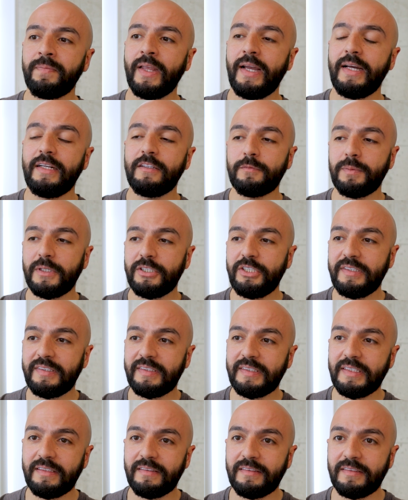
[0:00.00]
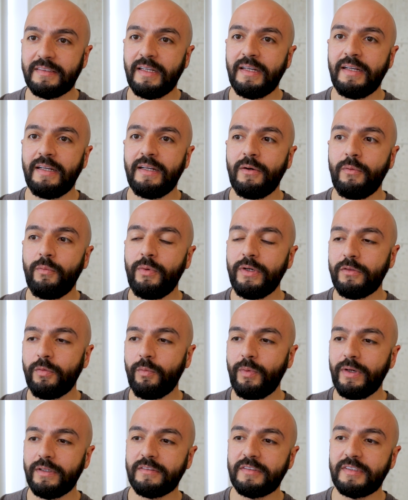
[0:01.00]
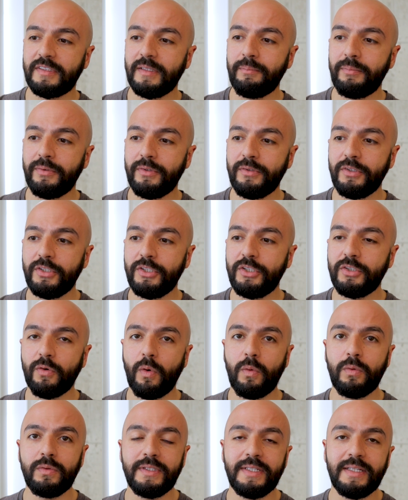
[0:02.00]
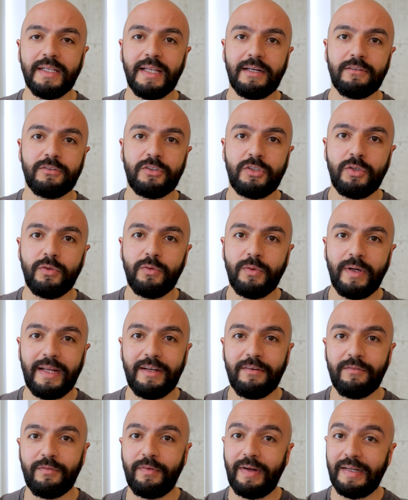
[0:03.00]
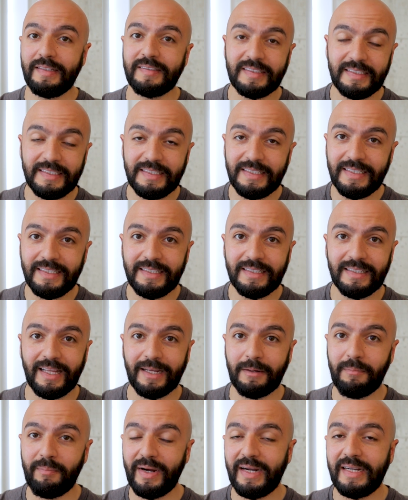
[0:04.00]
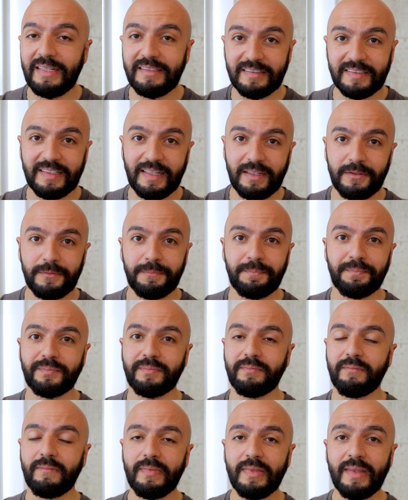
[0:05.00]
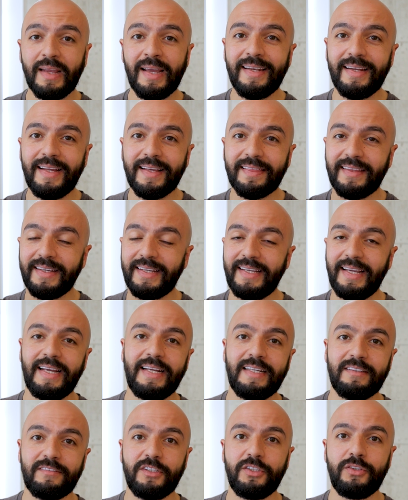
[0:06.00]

and especially since with Wealthsimple, you're only allowed to invest in it, like buy and sell and get the gains.